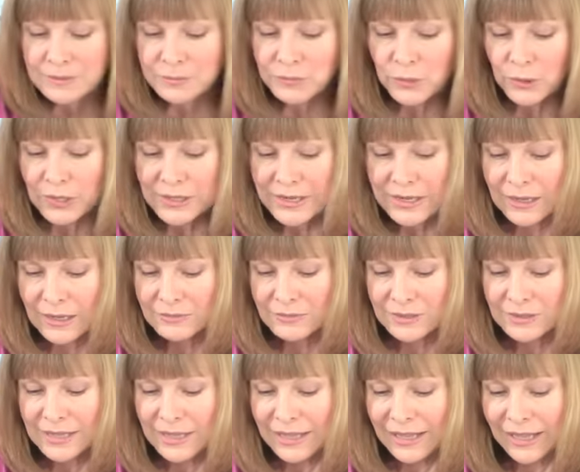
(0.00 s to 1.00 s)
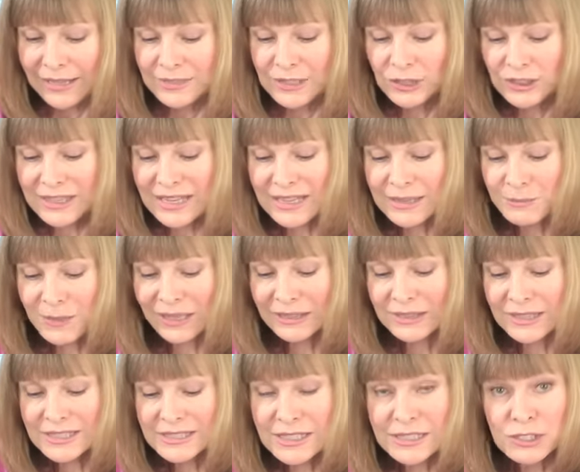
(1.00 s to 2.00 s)
broiling oven. The thing
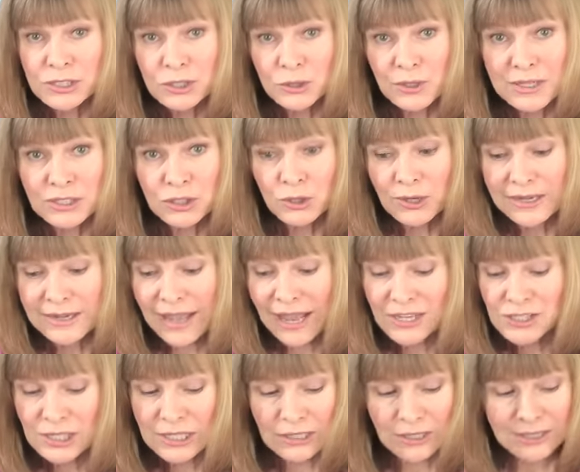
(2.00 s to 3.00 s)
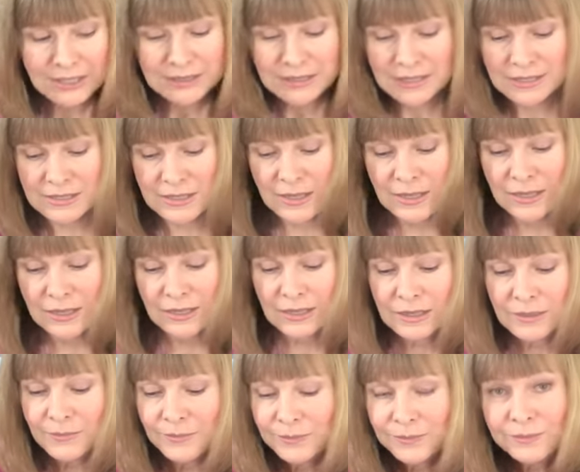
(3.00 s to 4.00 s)
about this is too is you can actually look at this.
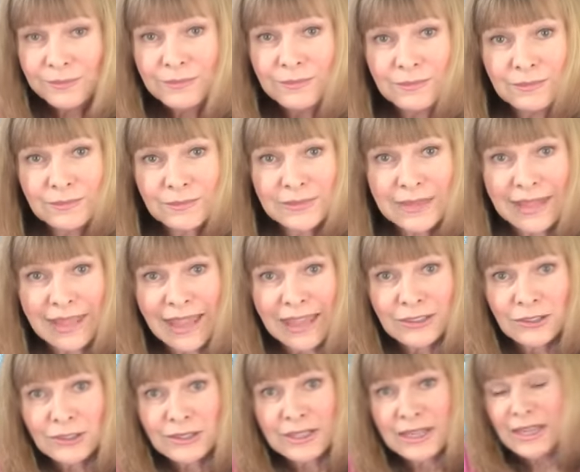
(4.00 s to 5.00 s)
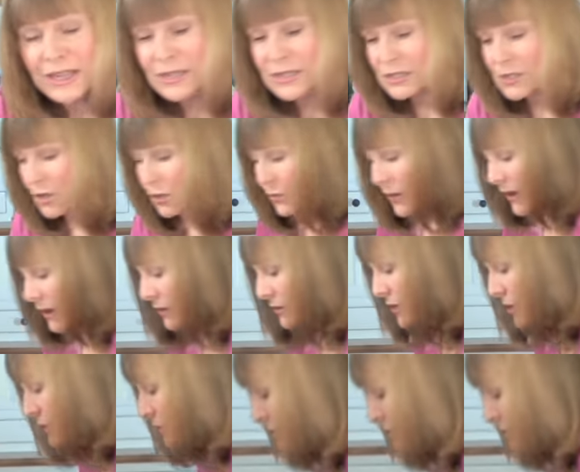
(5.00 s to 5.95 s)
They handle the heat so well, you